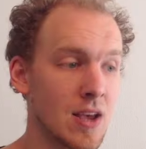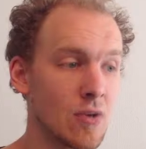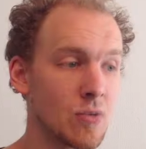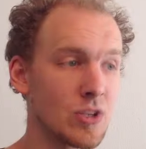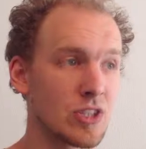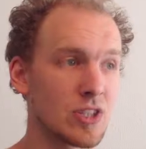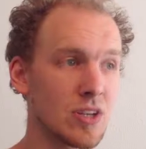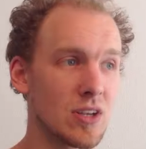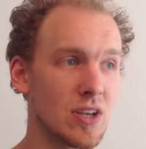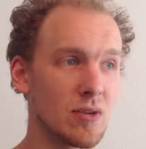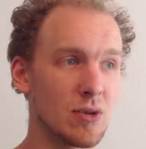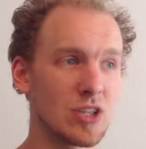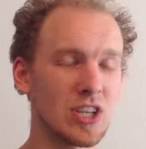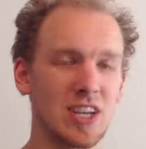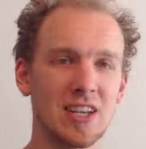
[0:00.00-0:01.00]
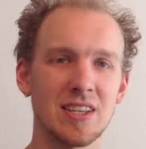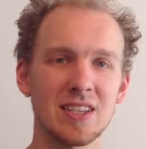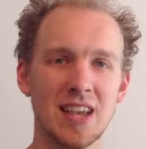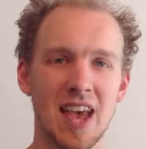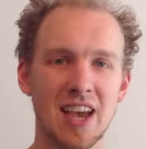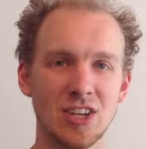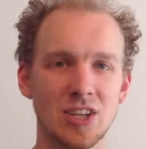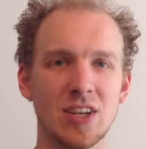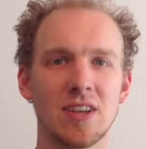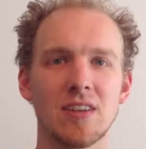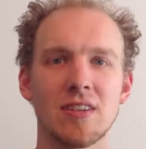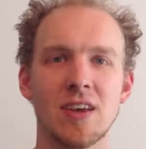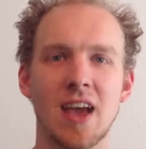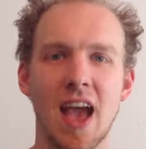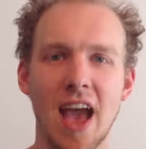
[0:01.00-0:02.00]
which is actually
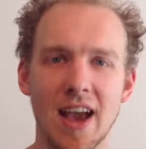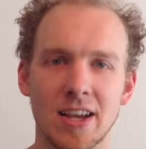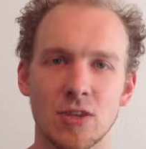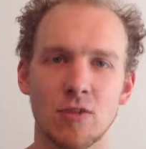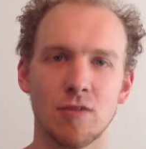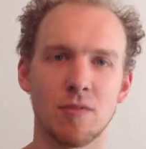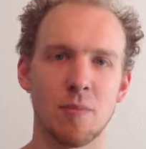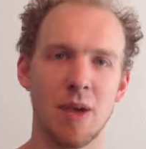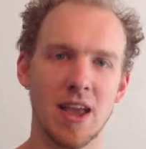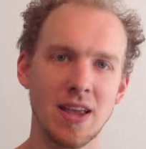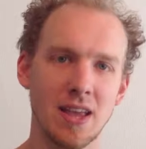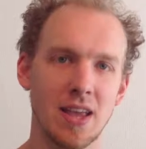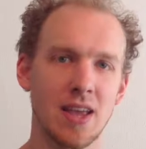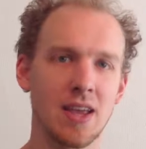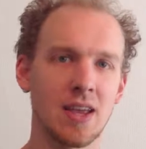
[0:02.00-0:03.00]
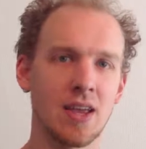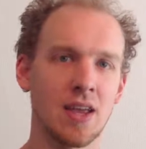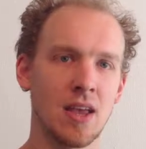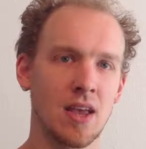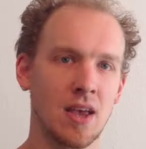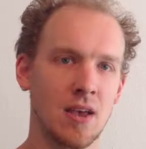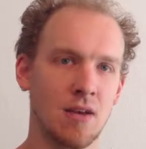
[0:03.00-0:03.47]
the act of making